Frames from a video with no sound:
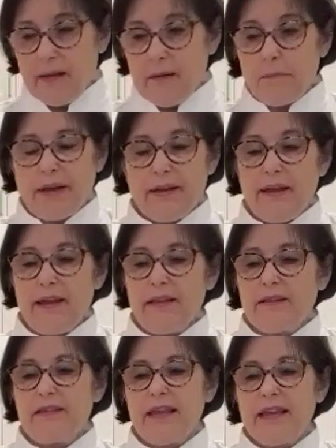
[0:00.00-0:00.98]
But
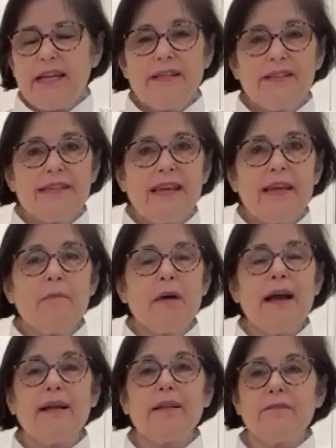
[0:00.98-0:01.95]
they can stay
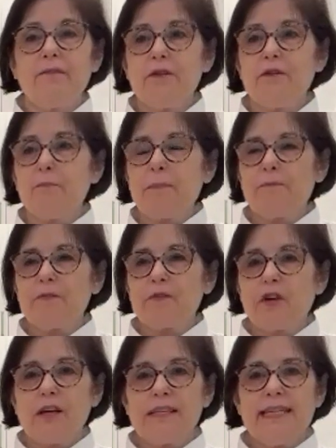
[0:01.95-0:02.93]
mild if you
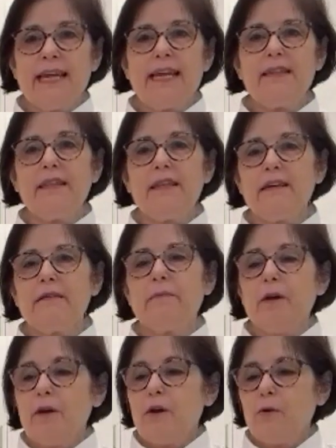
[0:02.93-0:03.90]
saute them
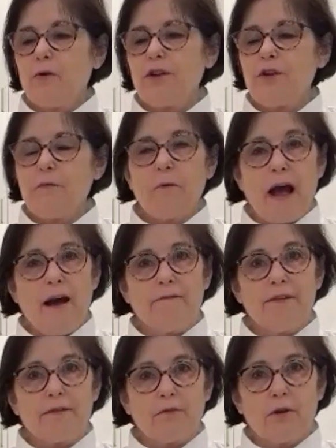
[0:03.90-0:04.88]
or you
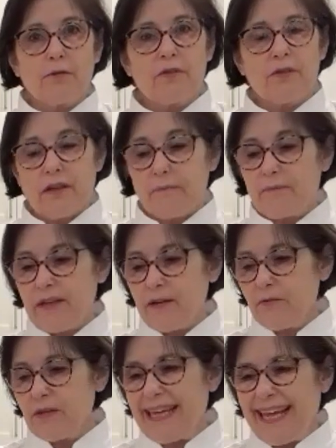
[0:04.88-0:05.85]
oven roast them. They
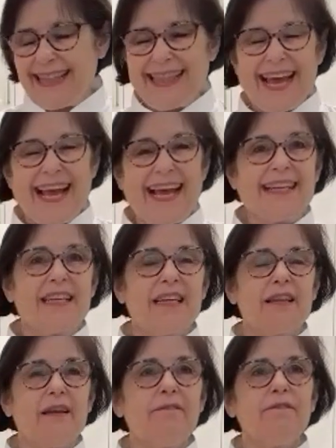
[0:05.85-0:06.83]
don't get that.
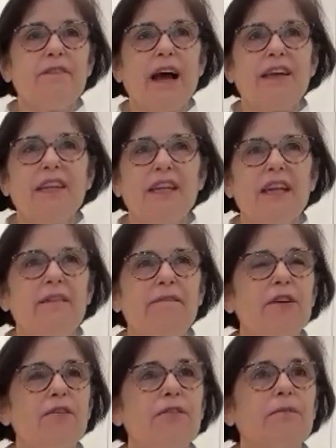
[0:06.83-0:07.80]
I think
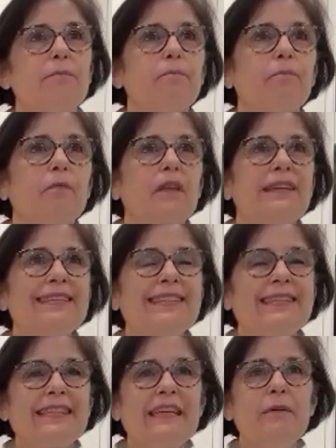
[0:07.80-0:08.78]
if you're
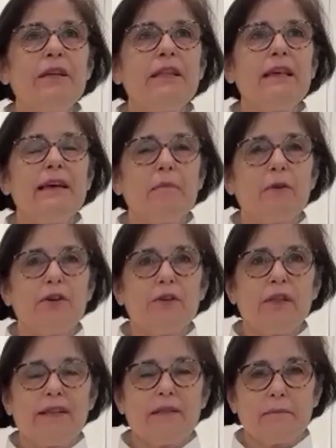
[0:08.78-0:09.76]
steaming them or you
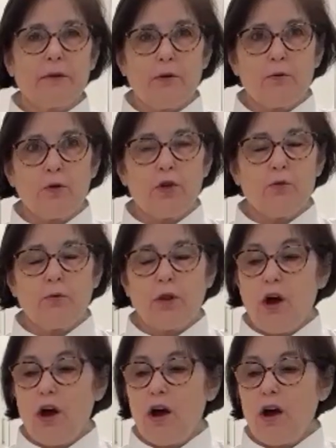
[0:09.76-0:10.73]
let them go too
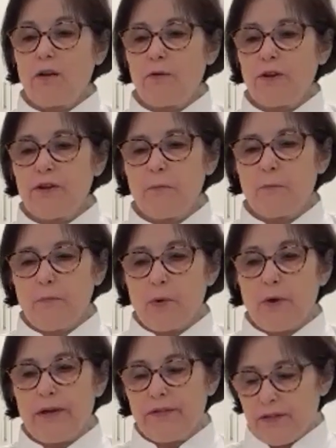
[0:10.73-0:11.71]
long or you
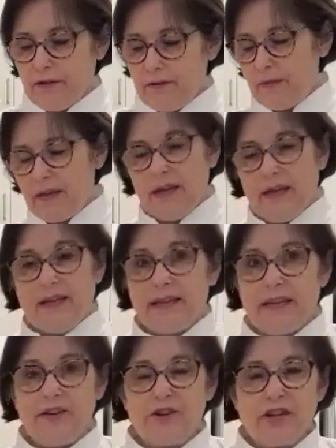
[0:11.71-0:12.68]
boil them,
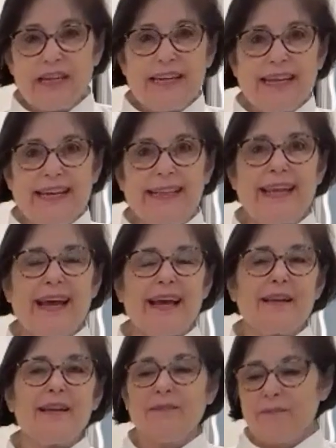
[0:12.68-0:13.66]
then you're going to get that